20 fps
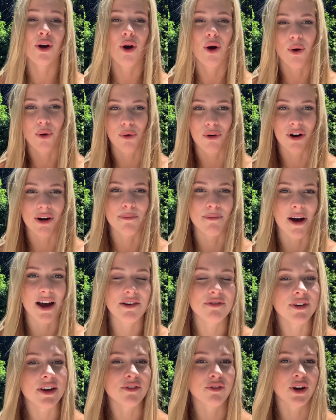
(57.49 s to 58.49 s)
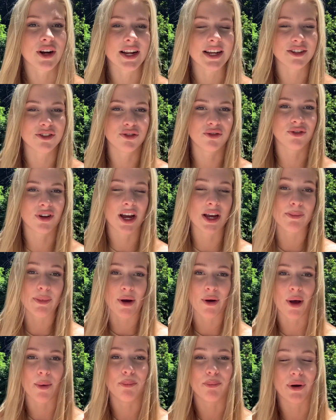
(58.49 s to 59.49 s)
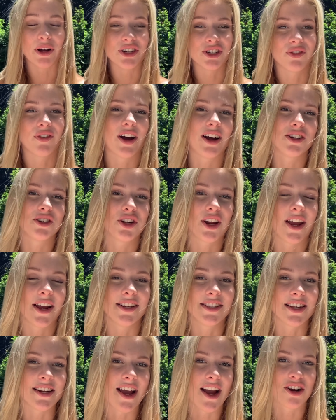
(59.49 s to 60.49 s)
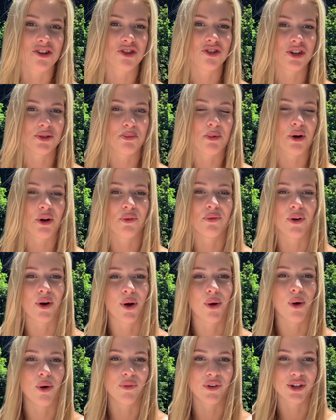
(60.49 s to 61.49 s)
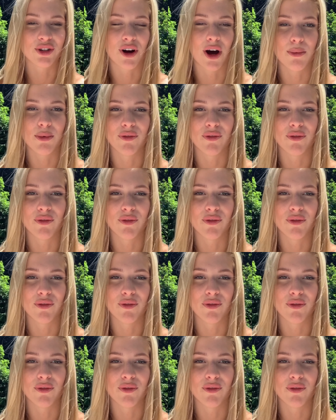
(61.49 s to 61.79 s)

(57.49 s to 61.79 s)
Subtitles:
Or my favorite is to type out a bunch of hashtags and actually just put a photo over top